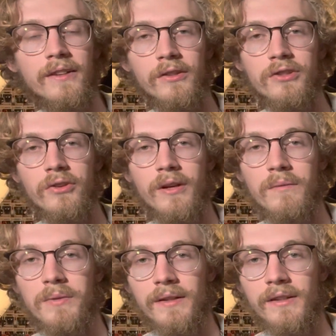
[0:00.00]
or
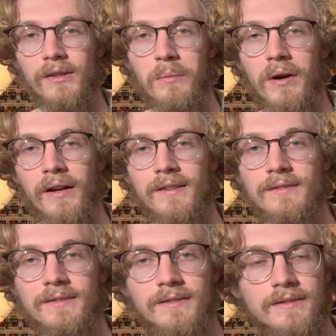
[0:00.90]
streams right there in the back
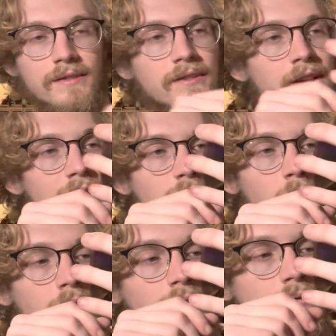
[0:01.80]
as
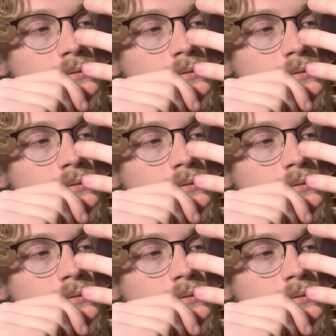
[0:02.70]
well.